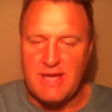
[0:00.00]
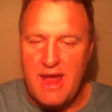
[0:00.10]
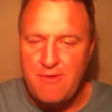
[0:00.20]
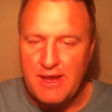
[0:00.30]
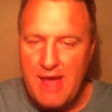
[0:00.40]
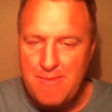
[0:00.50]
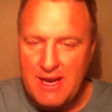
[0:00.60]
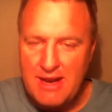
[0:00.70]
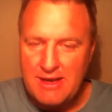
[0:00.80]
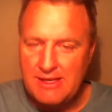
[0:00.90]
Henrik came in
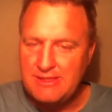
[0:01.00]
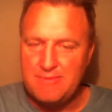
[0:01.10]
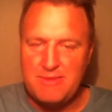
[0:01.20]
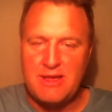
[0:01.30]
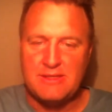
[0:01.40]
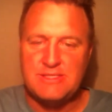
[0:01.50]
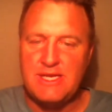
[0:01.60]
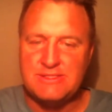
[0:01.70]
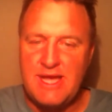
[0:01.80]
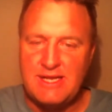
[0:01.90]
underneath him and said
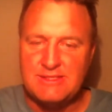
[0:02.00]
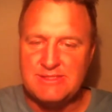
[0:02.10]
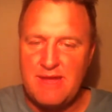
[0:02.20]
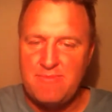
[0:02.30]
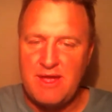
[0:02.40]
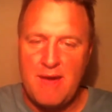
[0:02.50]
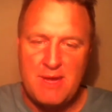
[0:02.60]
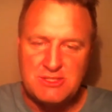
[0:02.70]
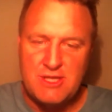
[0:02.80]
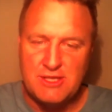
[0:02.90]
exactly the same thing, how
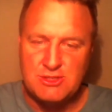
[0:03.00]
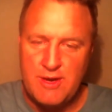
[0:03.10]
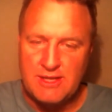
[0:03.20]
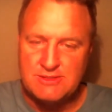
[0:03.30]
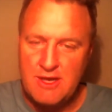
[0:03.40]
much they're enjoying it.